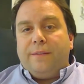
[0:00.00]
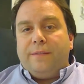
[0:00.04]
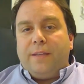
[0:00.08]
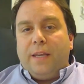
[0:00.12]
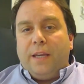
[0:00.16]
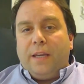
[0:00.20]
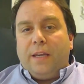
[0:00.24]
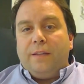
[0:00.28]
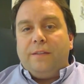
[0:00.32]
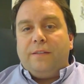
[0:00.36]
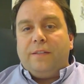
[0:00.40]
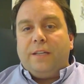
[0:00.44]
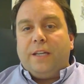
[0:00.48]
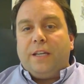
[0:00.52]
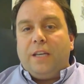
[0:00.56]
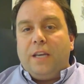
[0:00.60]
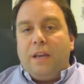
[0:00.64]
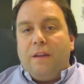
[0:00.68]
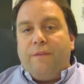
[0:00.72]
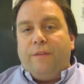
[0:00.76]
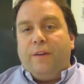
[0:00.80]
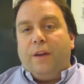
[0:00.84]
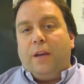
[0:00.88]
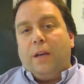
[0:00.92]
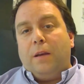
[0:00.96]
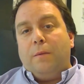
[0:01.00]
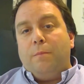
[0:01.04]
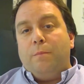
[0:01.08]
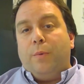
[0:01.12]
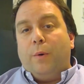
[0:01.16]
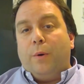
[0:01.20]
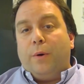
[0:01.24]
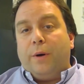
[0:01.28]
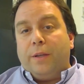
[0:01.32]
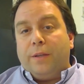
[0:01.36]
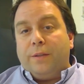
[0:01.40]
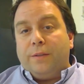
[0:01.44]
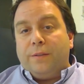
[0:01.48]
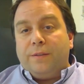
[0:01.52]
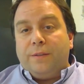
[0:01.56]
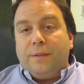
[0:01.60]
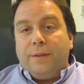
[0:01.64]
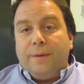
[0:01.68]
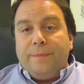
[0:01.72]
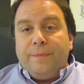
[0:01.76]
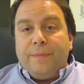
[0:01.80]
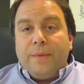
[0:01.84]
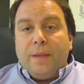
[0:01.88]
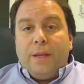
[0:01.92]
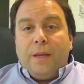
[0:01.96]
has taken significant importance
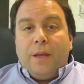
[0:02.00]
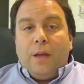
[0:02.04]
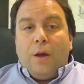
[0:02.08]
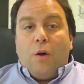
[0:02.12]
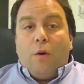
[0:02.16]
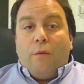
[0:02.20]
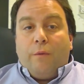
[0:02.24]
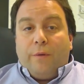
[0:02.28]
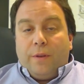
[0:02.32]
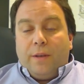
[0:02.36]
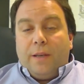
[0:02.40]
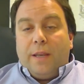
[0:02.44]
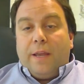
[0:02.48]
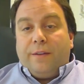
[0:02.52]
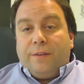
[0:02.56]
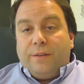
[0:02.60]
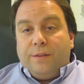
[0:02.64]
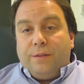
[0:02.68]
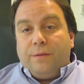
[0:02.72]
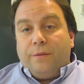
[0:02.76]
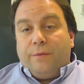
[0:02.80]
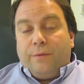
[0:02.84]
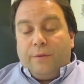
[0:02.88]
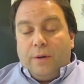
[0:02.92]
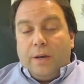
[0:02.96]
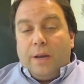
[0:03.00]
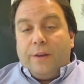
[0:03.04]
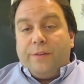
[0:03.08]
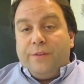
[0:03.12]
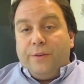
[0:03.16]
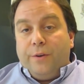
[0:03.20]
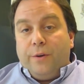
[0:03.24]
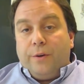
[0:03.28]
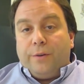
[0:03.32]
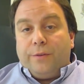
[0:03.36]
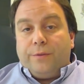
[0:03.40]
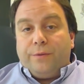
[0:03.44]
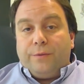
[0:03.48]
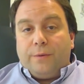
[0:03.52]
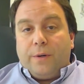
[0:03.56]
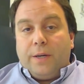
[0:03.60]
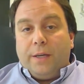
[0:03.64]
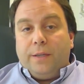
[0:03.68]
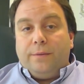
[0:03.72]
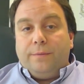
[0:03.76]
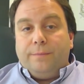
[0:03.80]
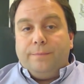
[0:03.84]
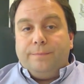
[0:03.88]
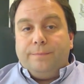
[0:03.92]
over the last years, right?